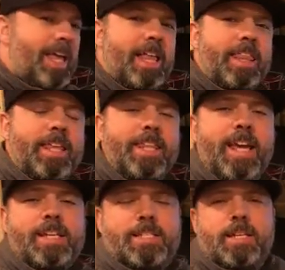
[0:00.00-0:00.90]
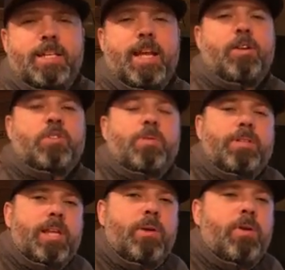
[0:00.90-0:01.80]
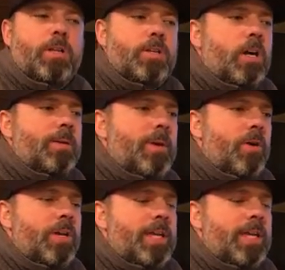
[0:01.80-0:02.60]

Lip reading: the next announcement that I want to talk about